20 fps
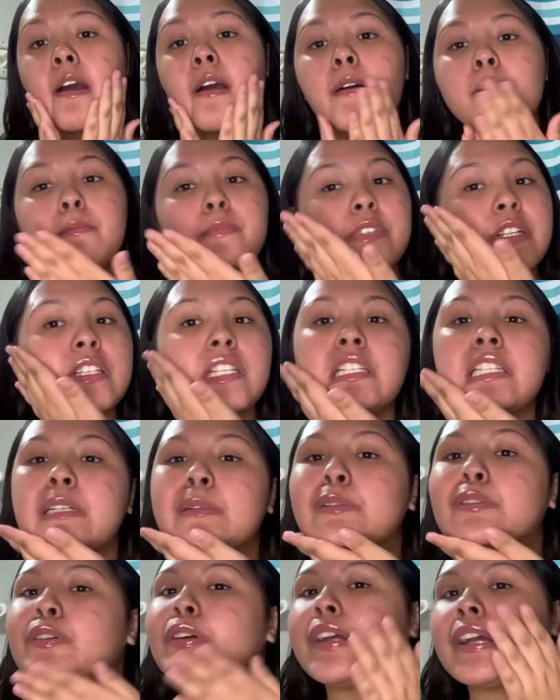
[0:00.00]
just because I'm
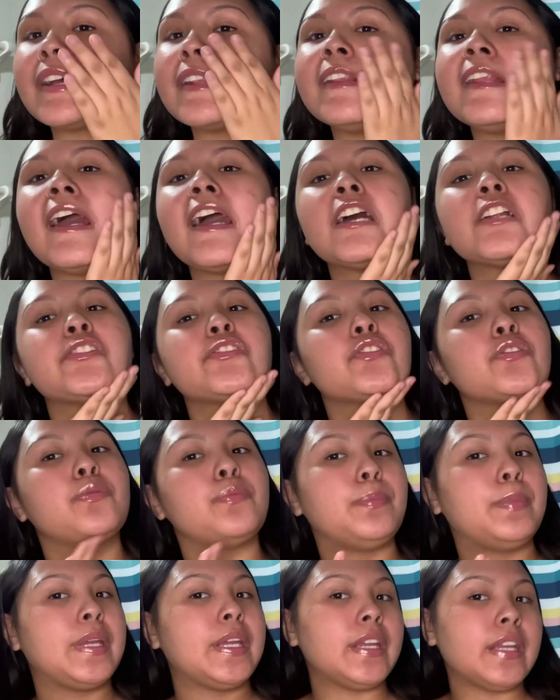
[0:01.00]
doing a natural
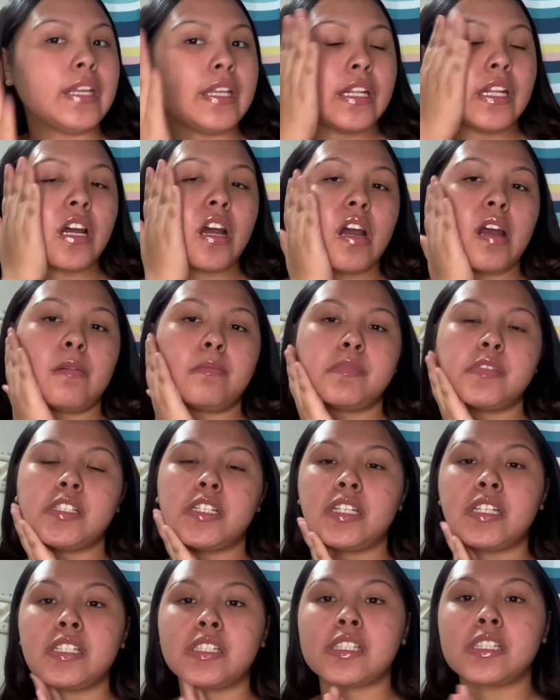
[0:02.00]
beat. I'm
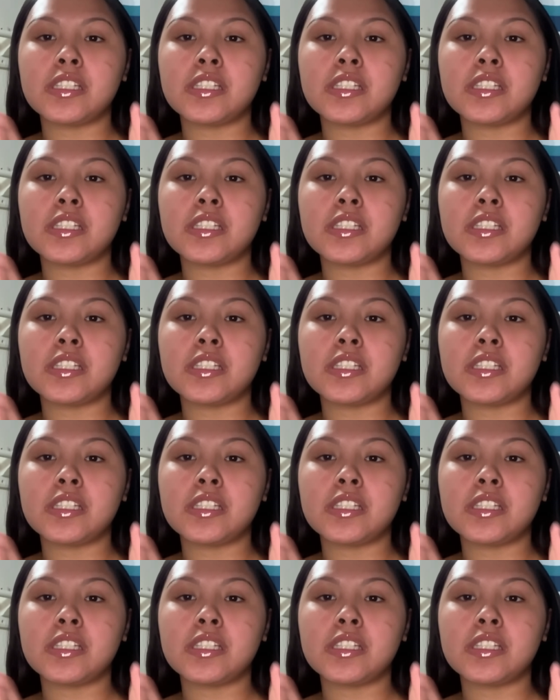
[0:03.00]
just,